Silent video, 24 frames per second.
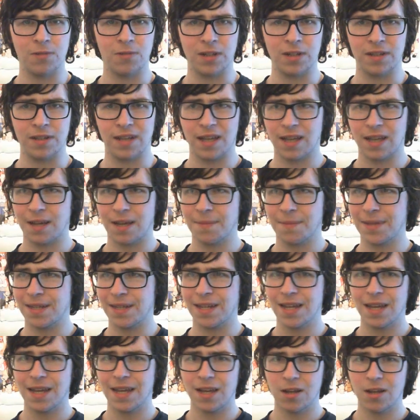really. I
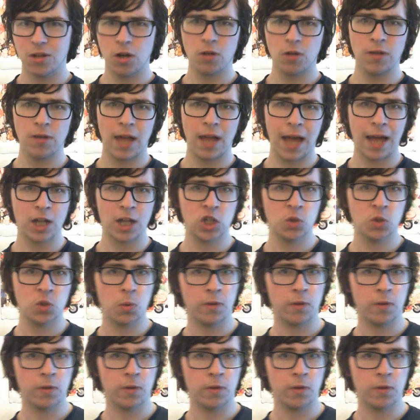mean, None like actual